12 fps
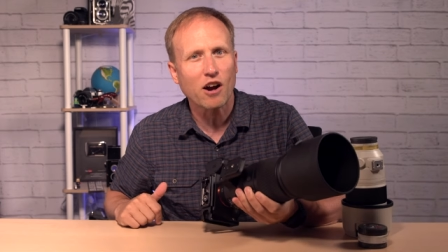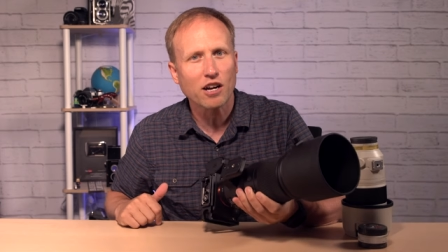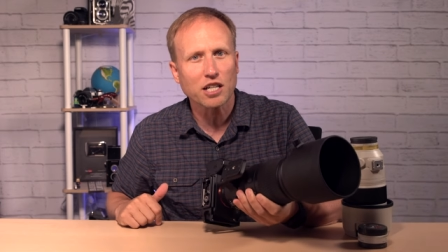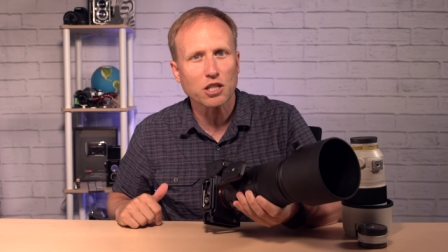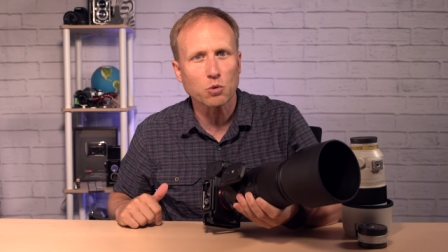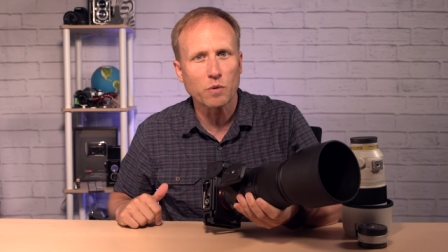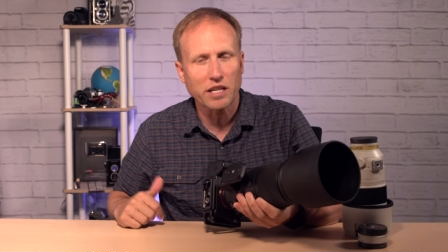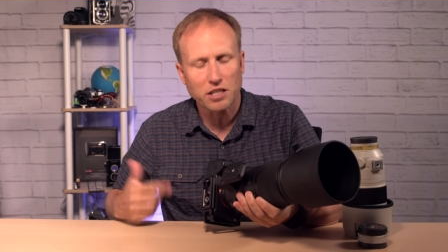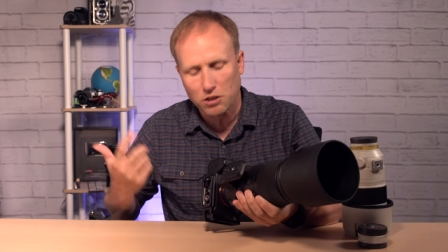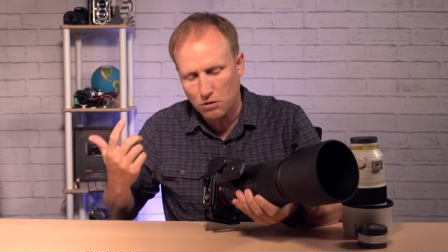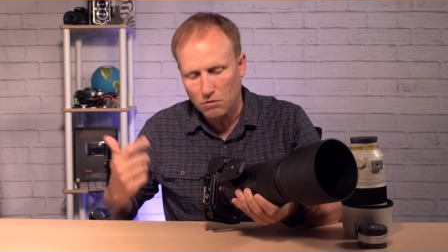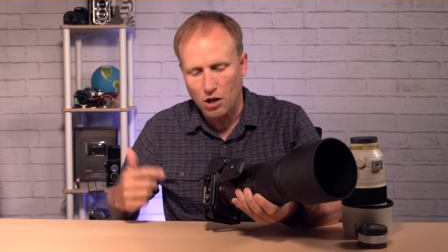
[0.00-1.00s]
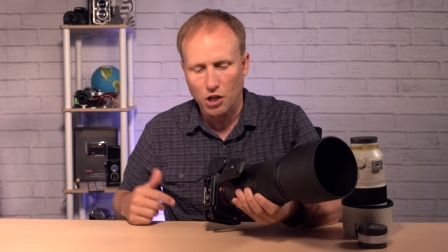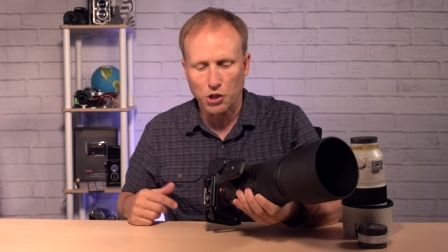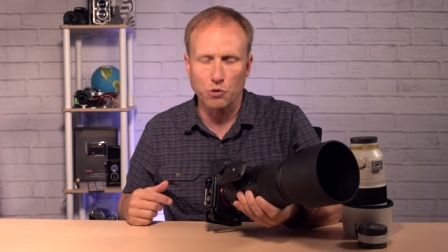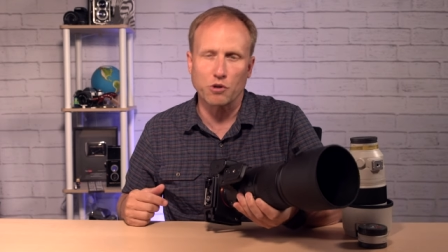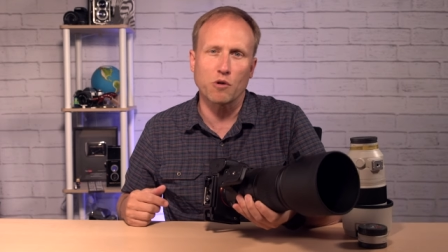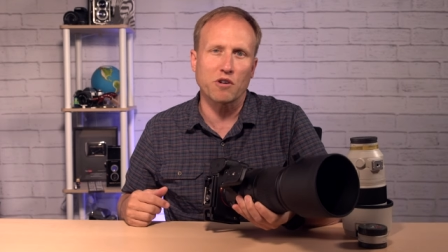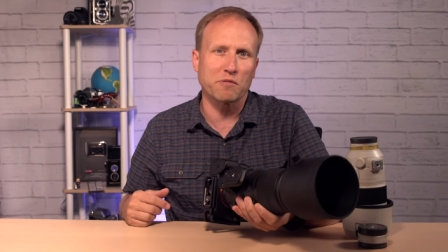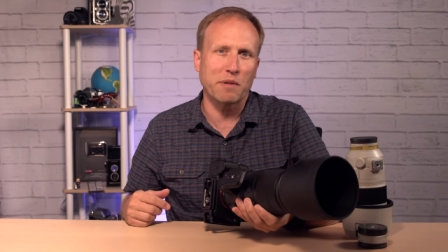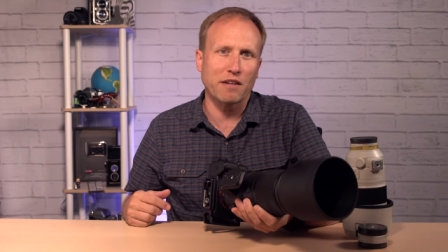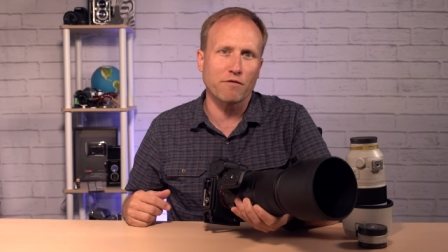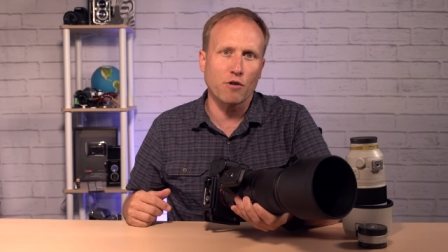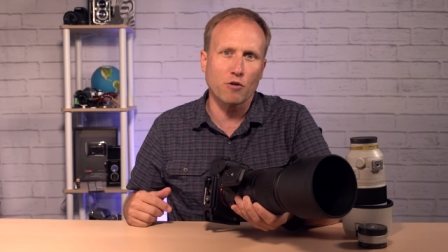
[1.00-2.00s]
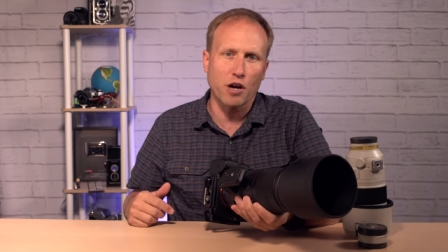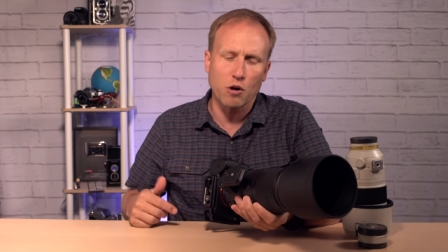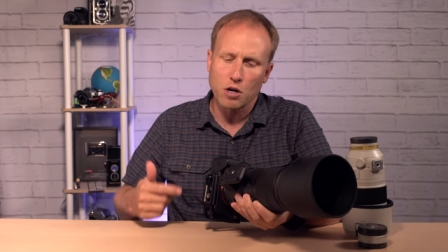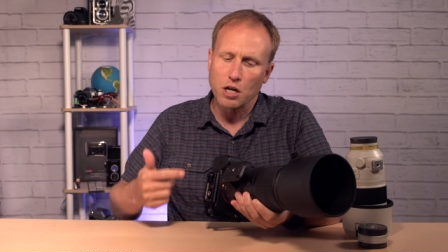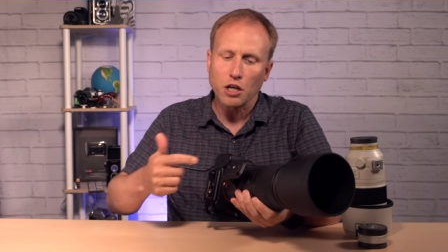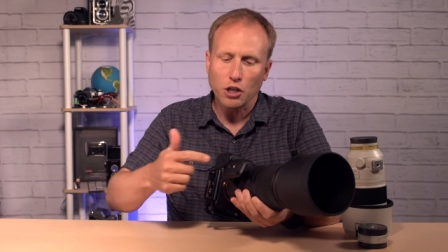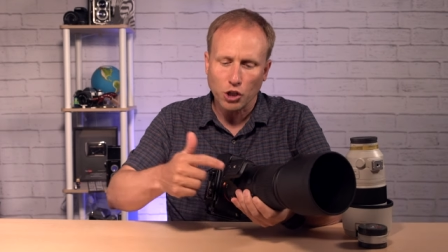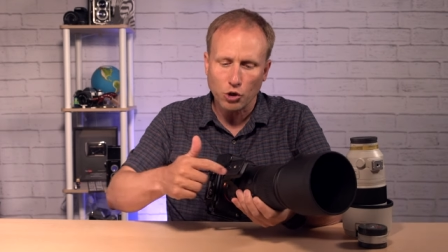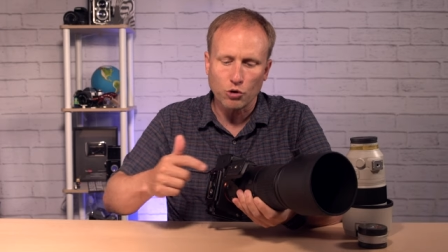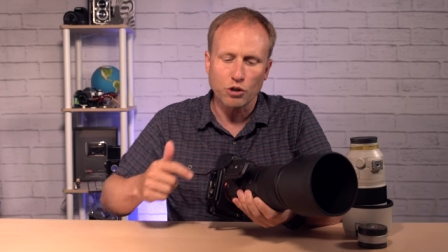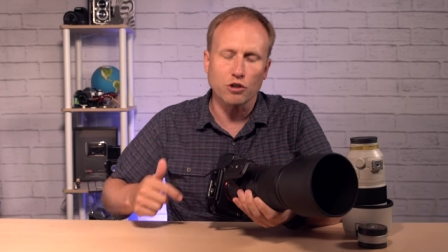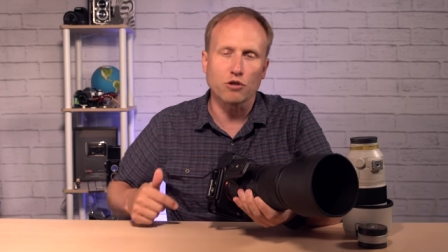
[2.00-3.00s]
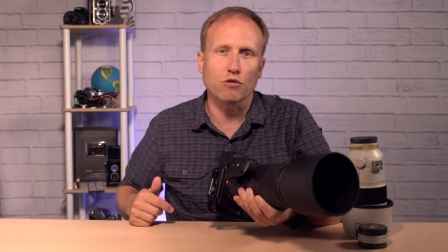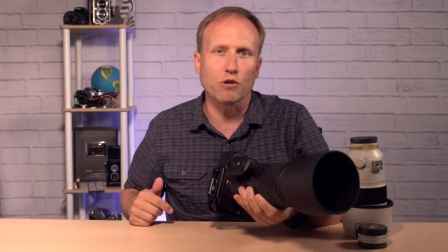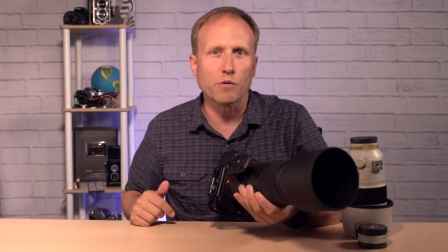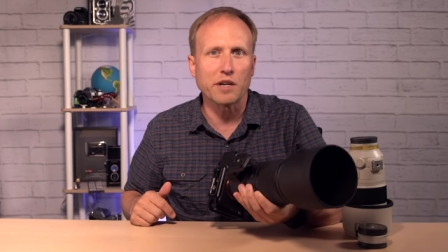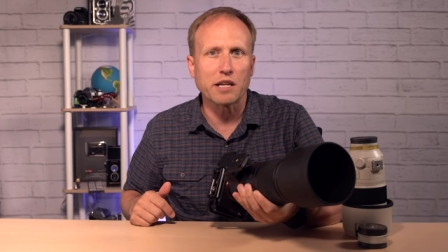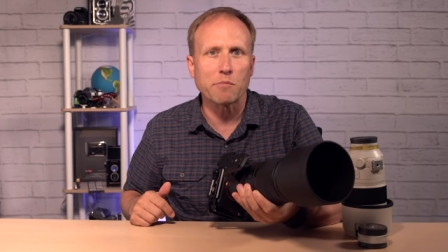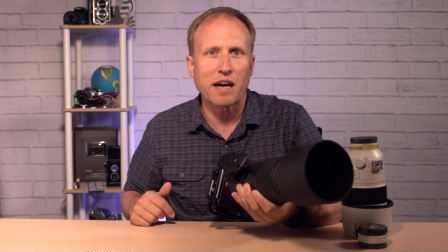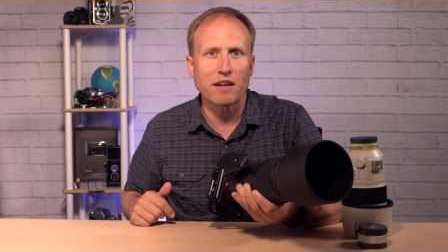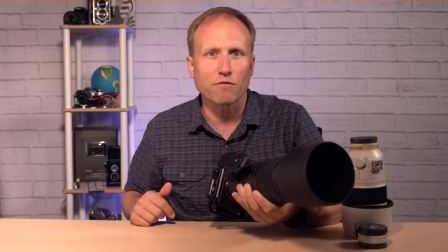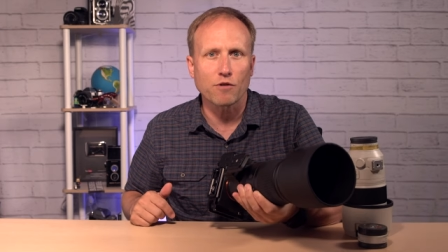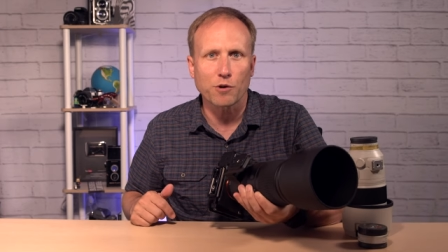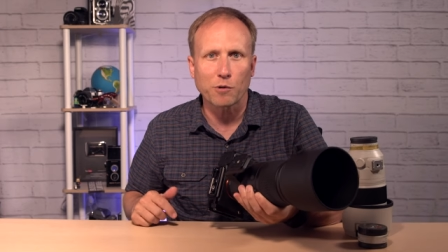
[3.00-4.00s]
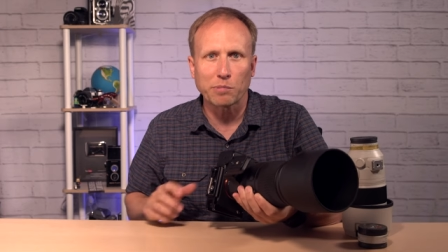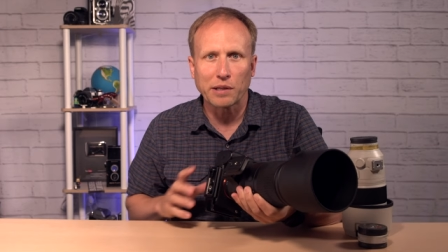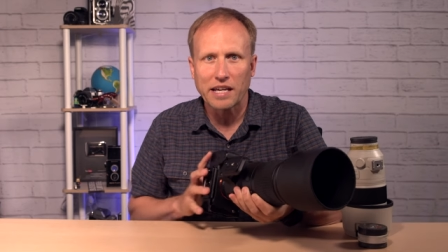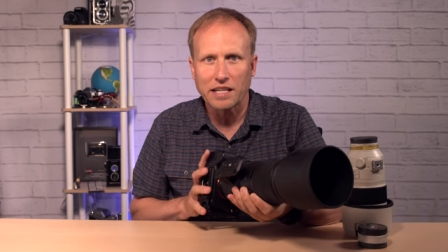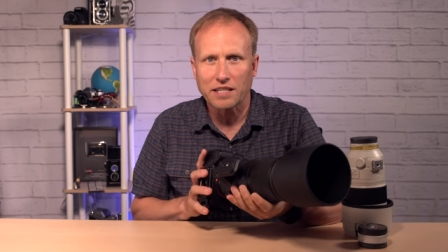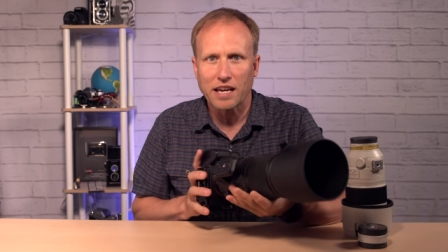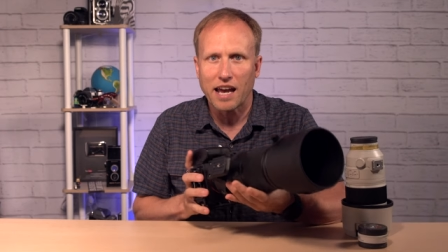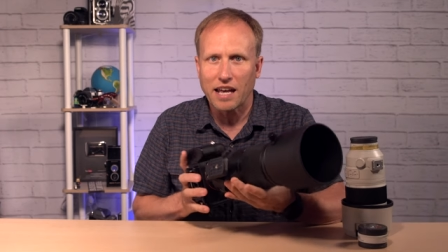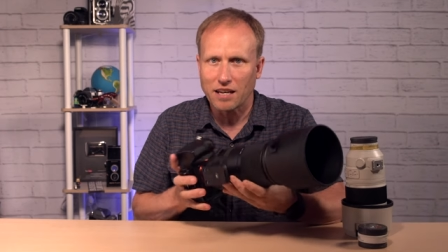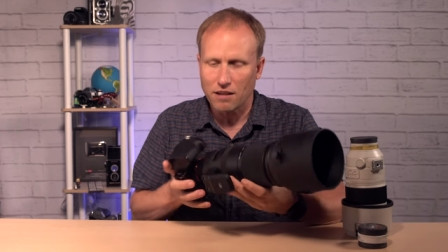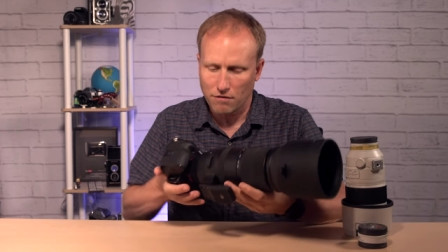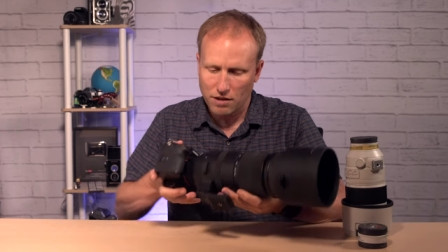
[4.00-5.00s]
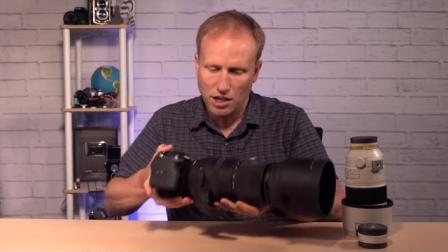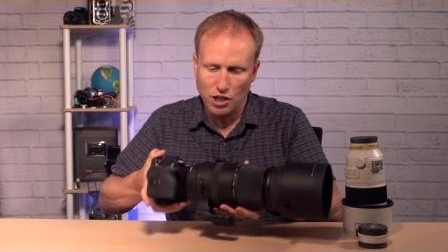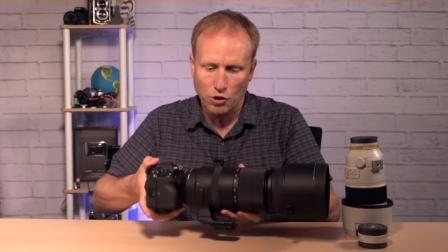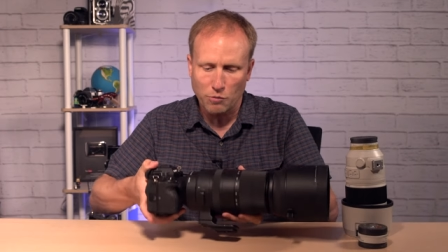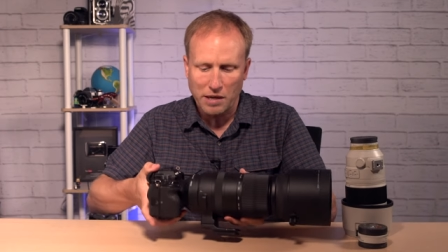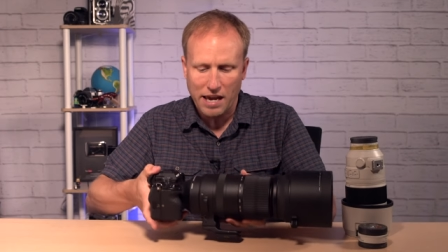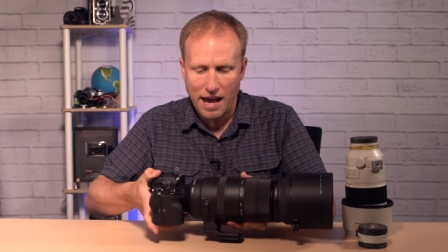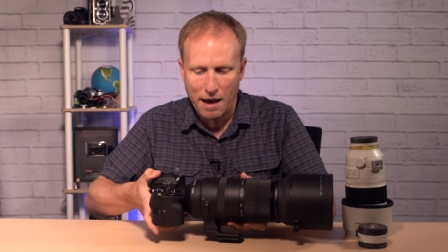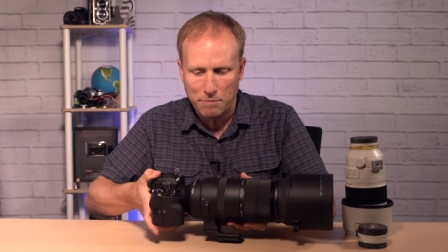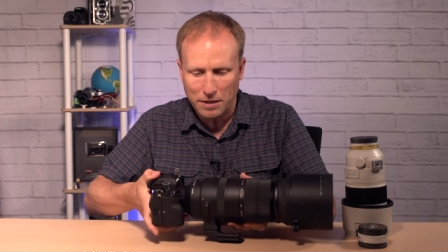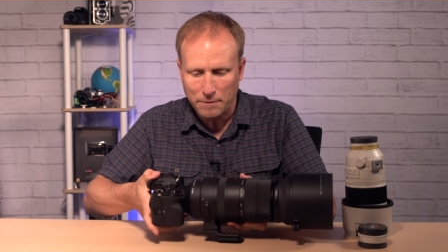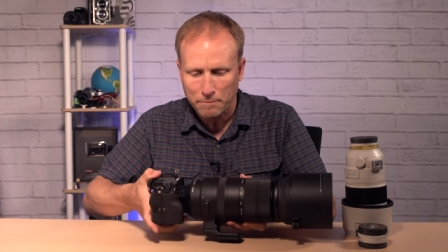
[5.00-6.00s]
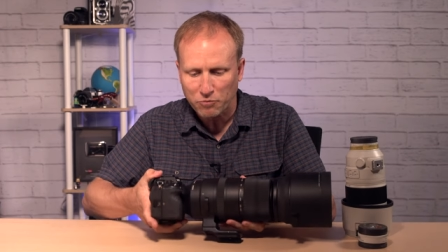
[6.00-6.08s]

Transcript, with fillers: Arca-Swiss, also known as Manfrotto, you could screw in a Manfrotto plate and then you'd be happy.